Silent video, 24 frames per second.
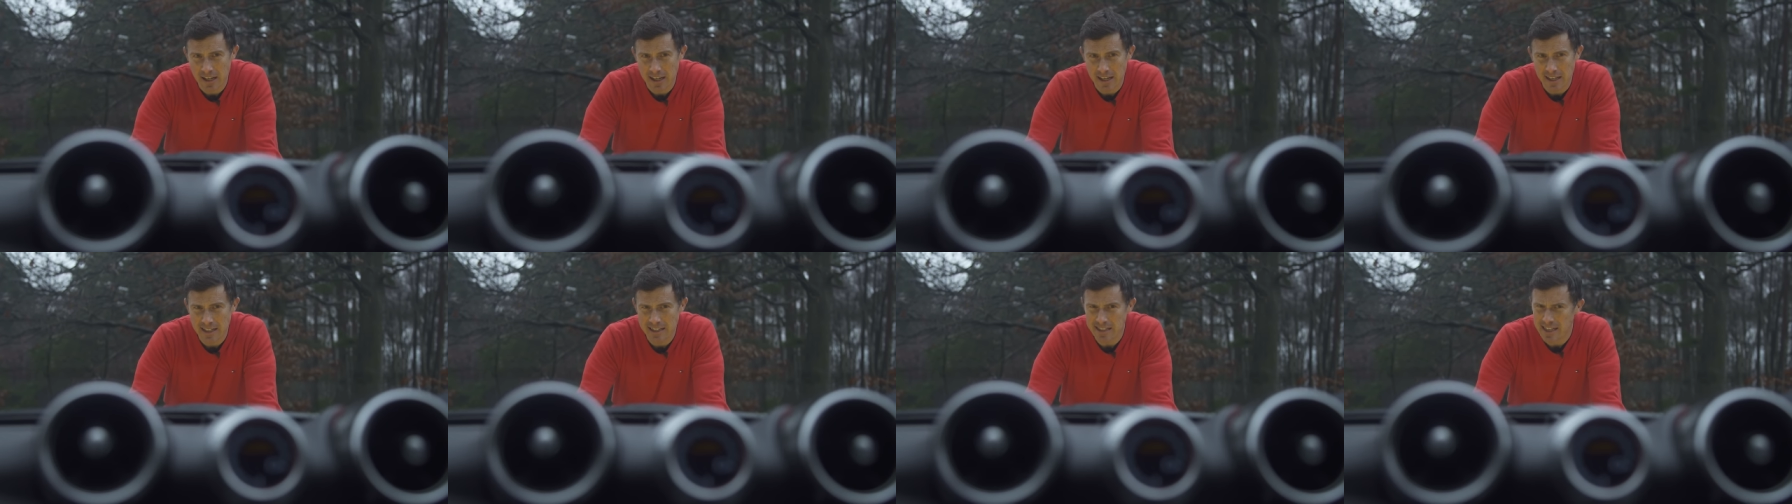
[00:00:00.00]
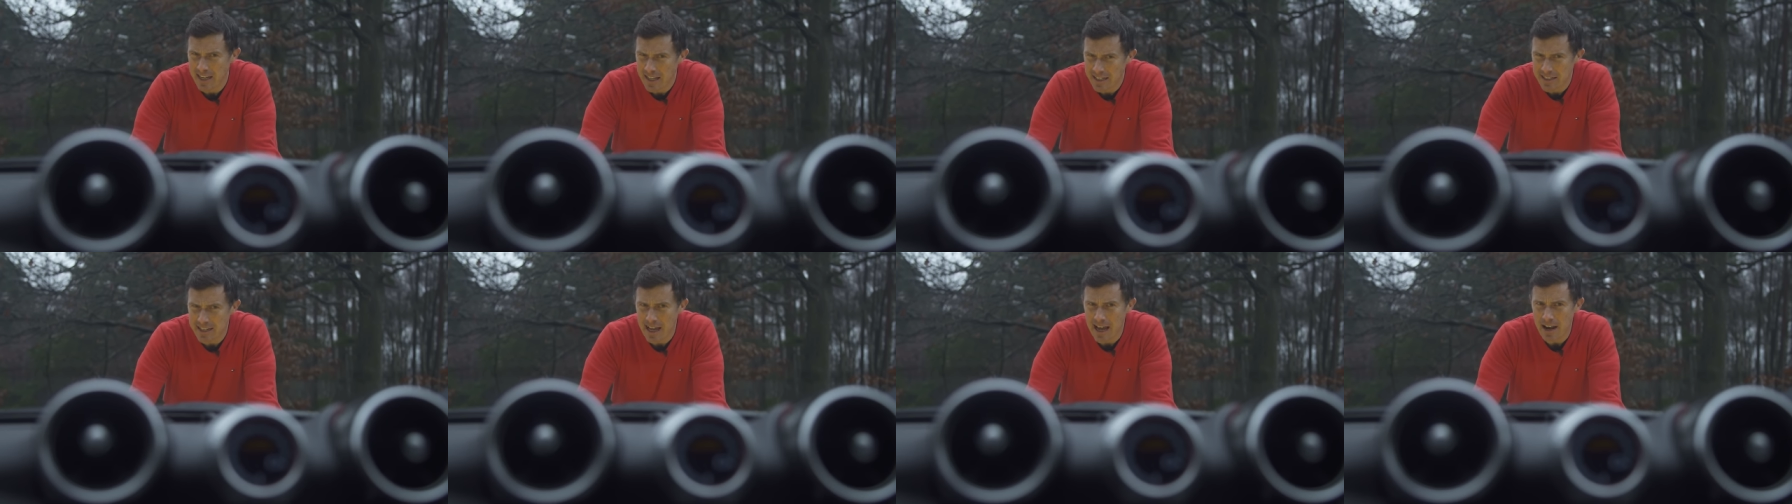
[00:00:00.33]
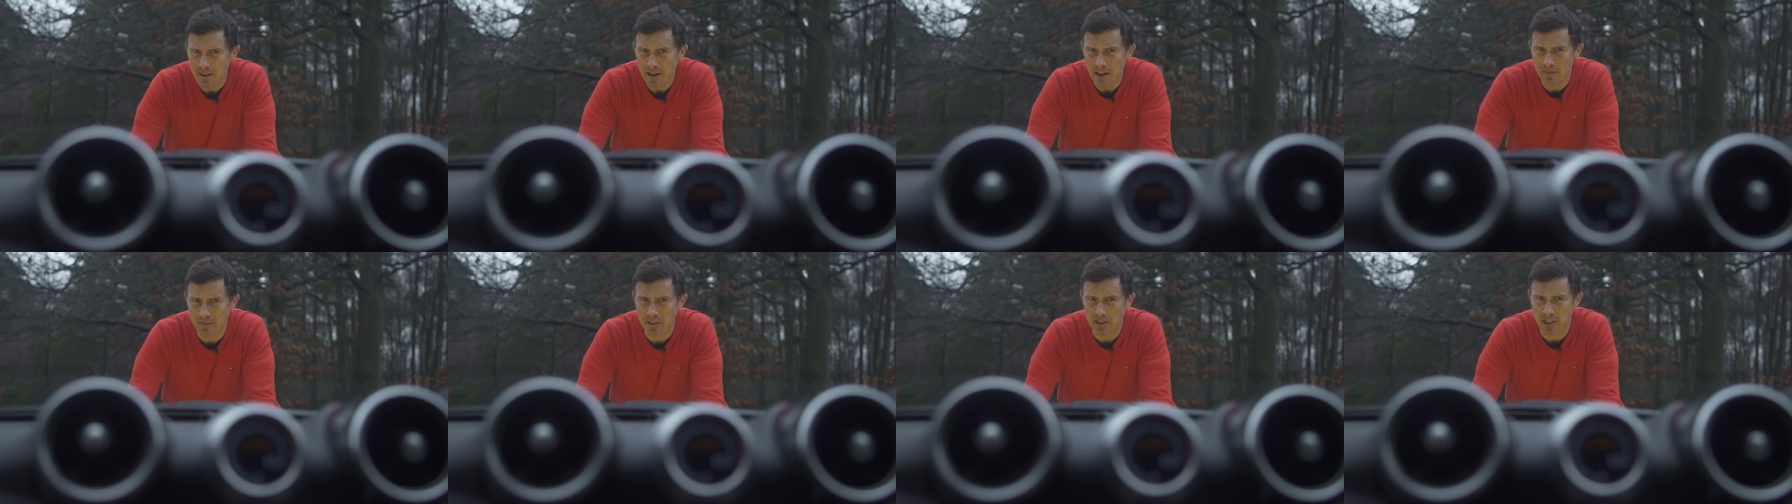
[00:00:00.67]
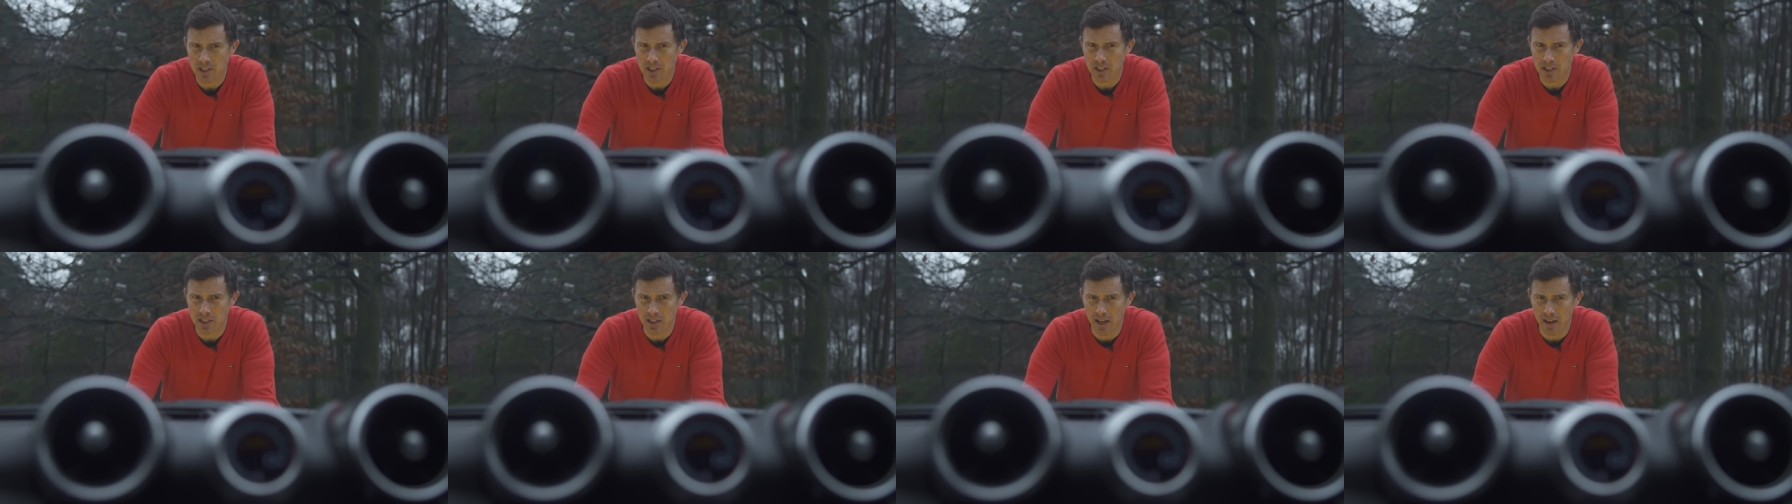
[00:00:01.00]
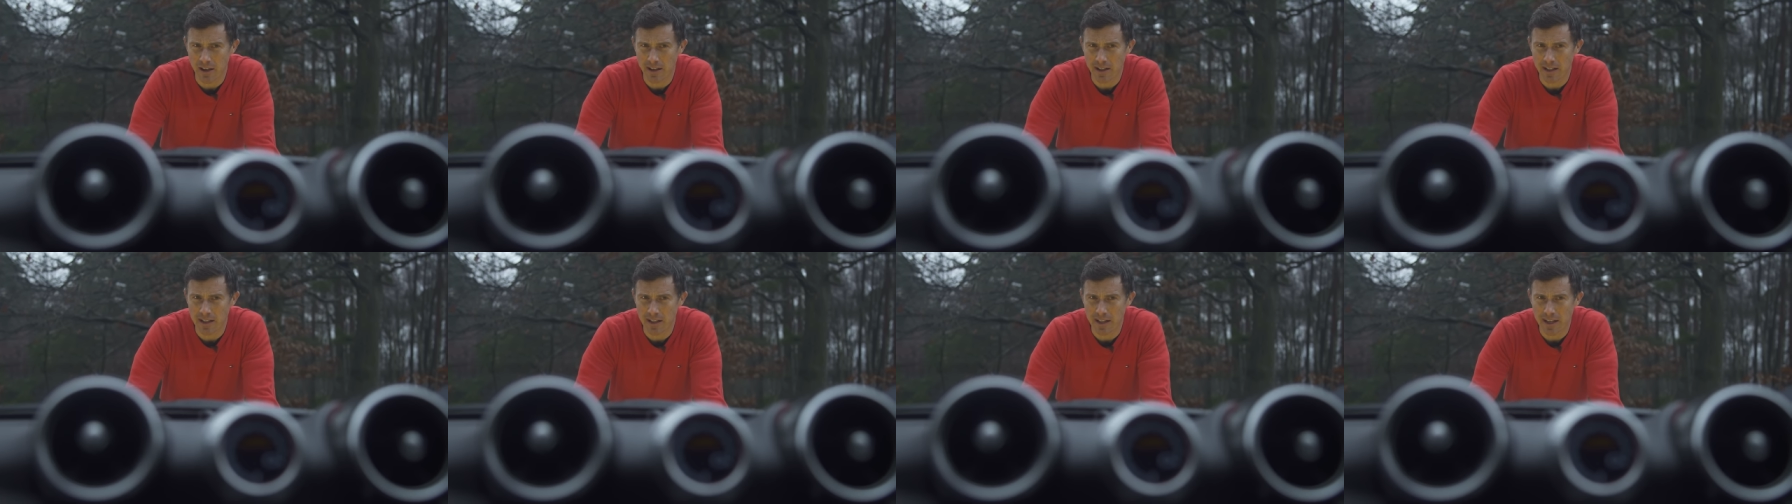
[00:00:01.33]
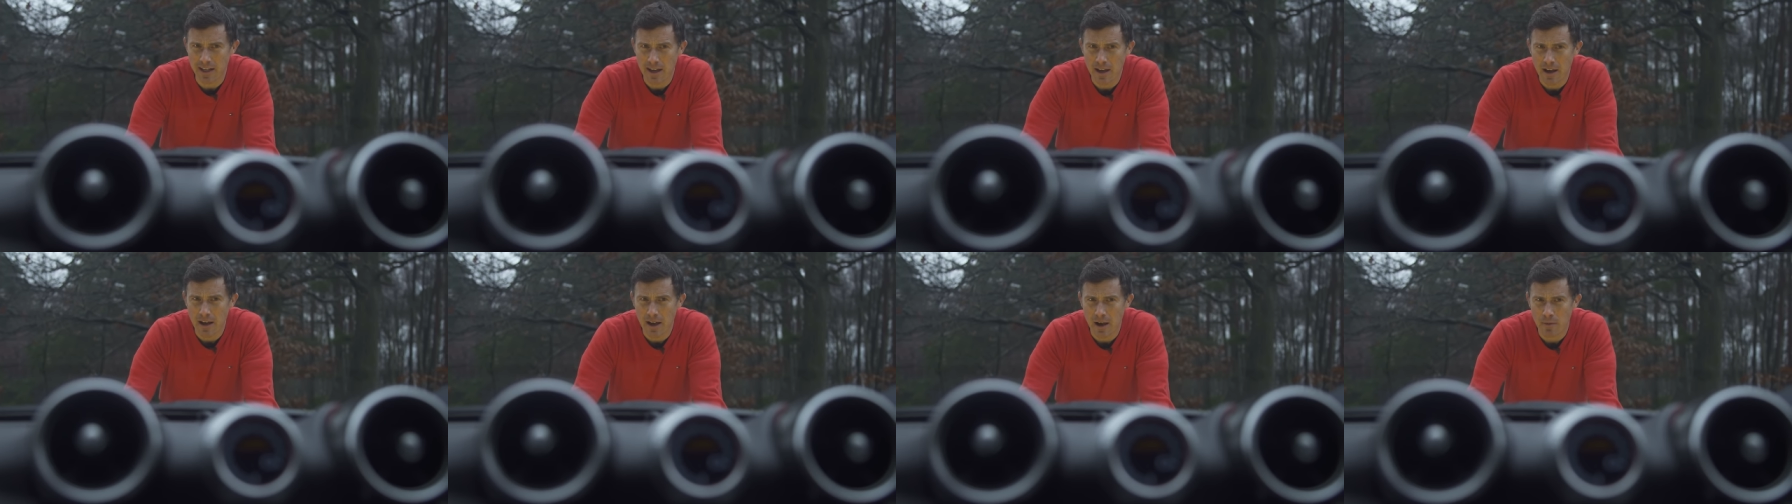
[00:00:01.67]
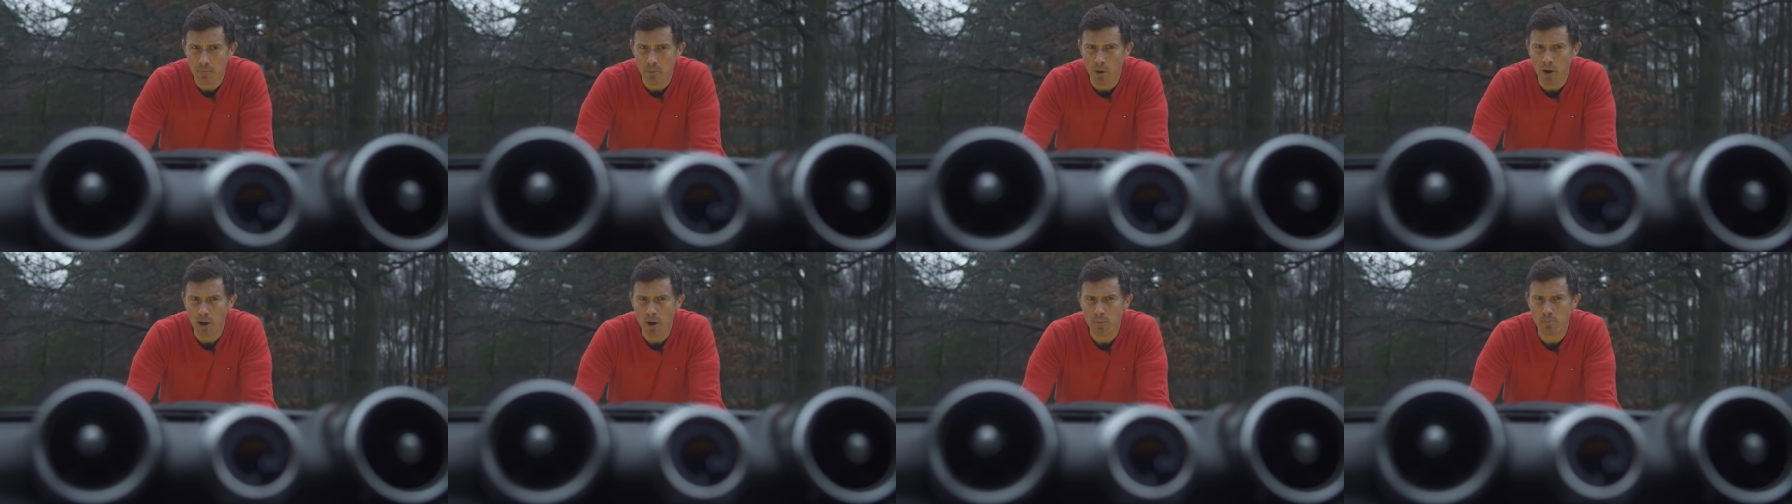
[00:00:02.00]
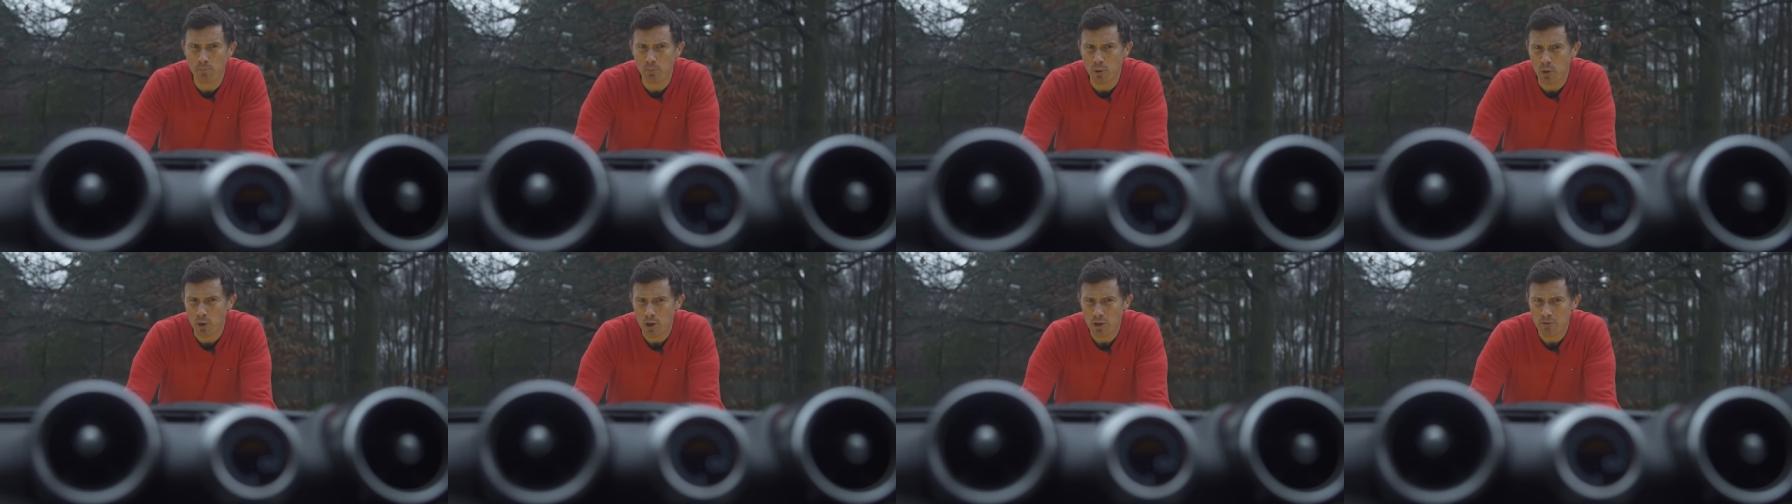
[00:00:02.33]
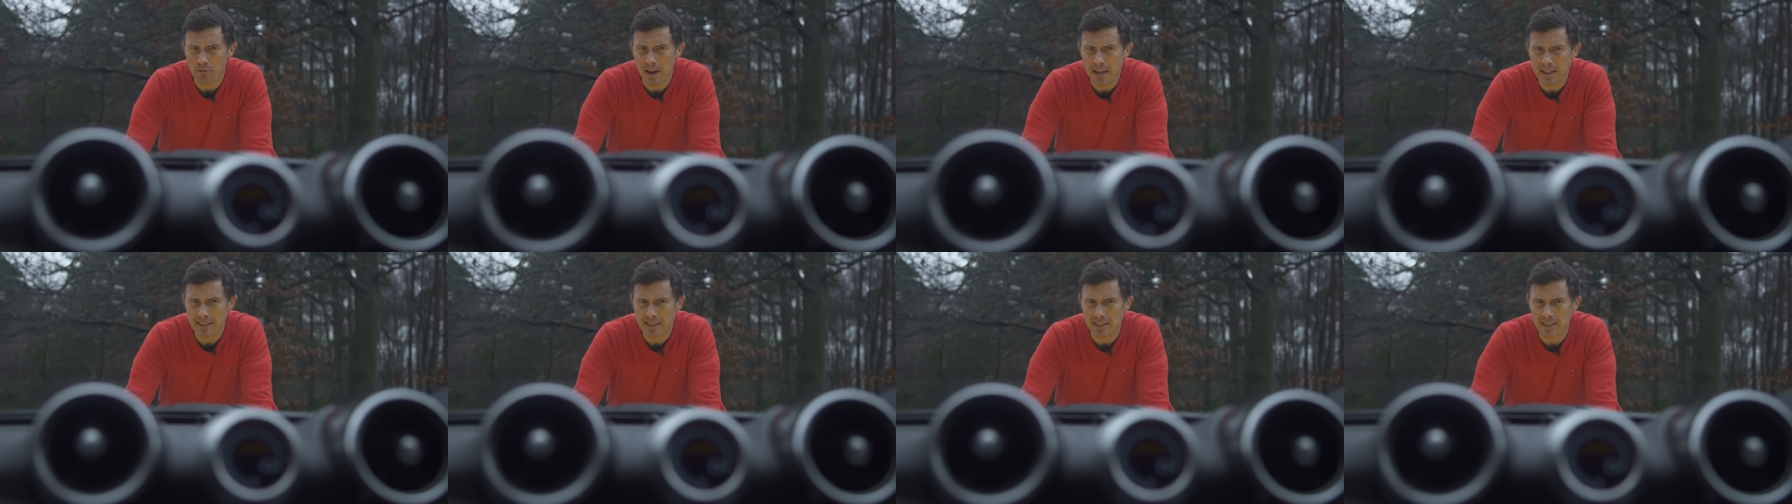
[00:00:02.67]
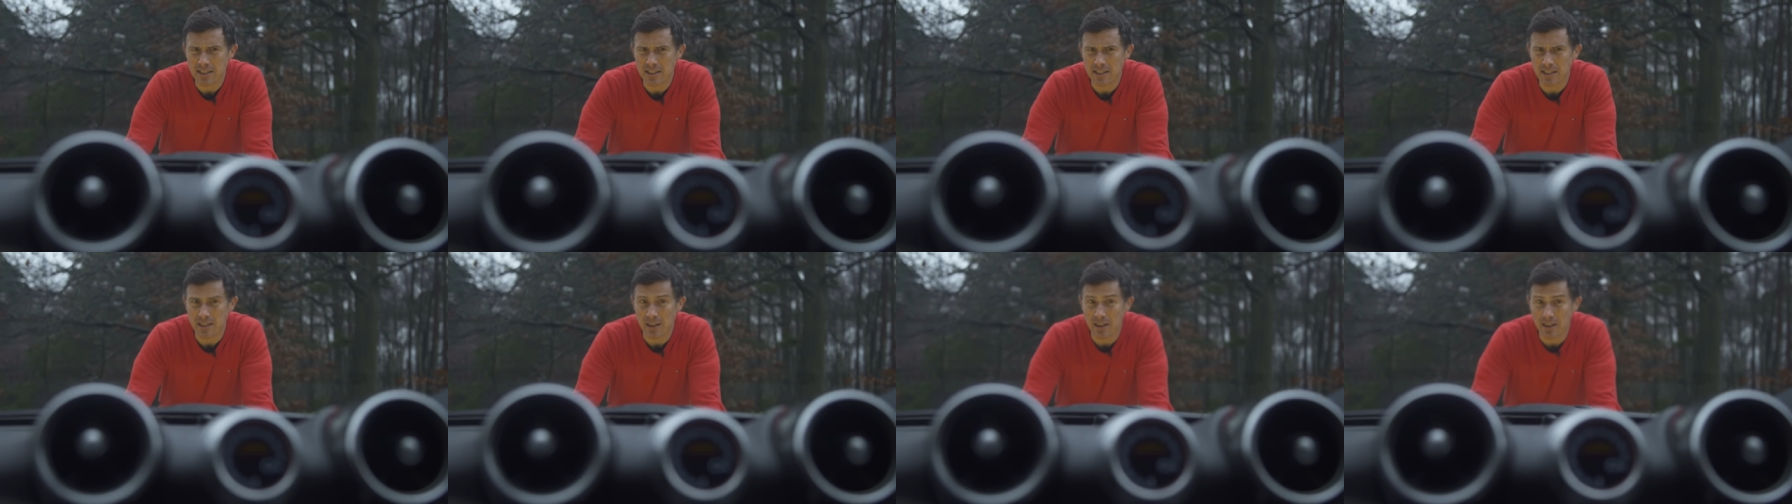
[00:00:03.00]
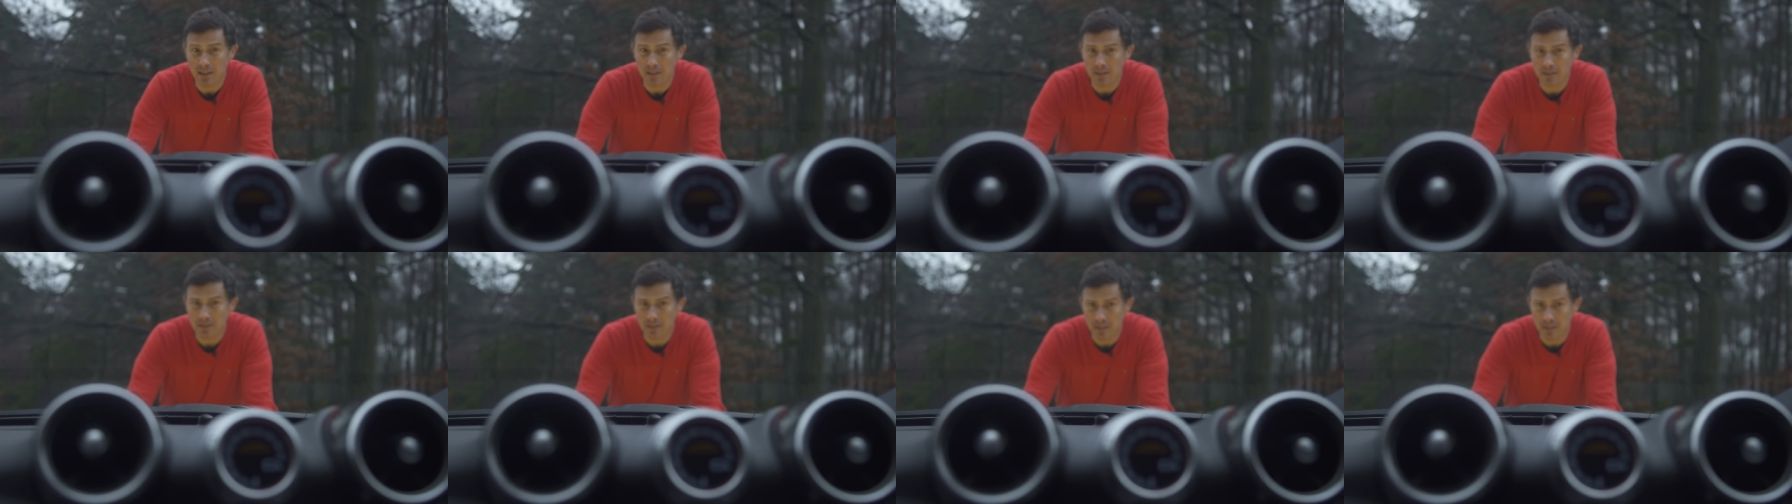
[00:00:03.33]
is let down ever so slightly, by a boy racer style